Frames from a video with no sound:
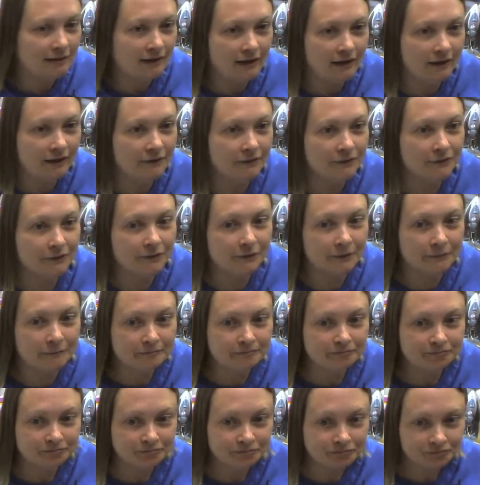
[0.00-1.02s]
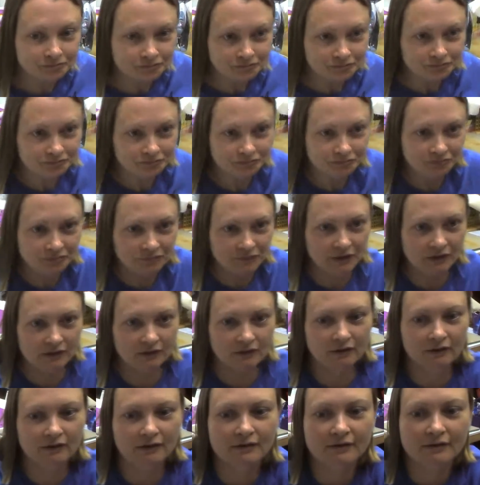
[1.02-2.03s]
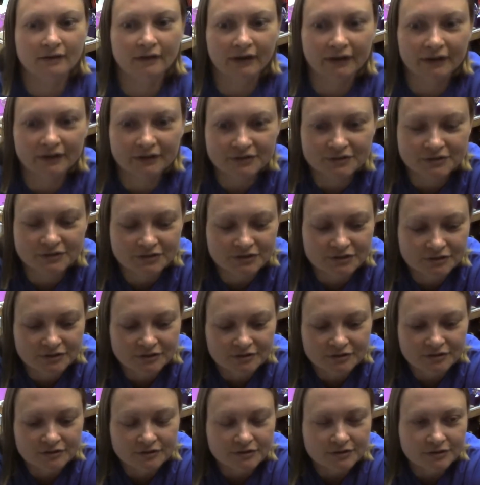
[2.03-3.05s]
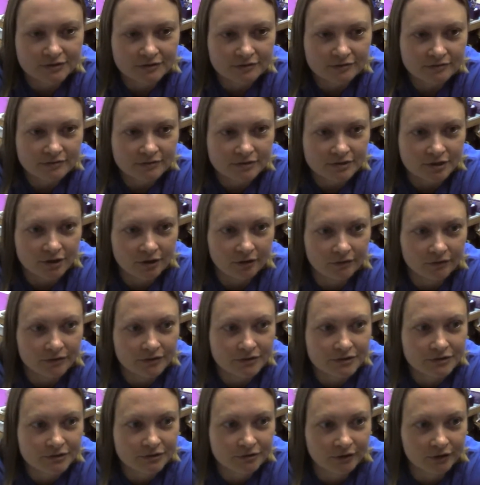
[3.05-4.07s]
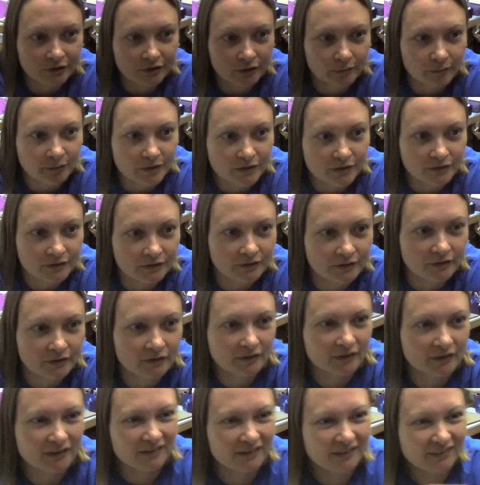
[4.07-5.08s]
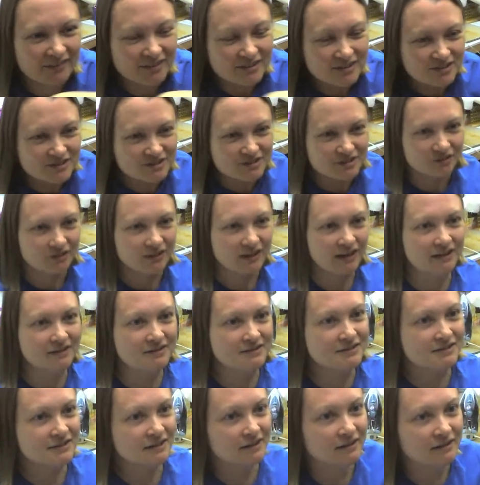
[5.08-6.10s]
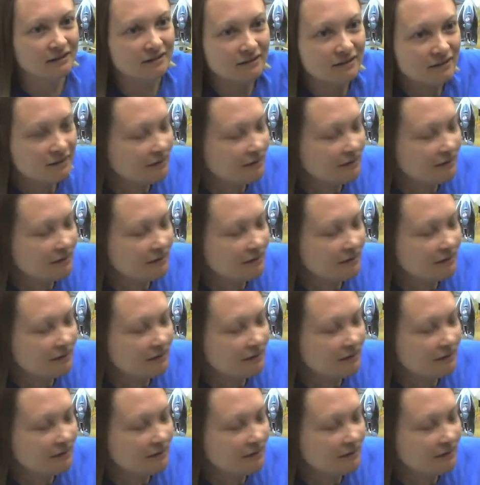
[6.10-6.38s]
I don't know. Here, I can turn the screen a little bit. Oh, you still can't see it.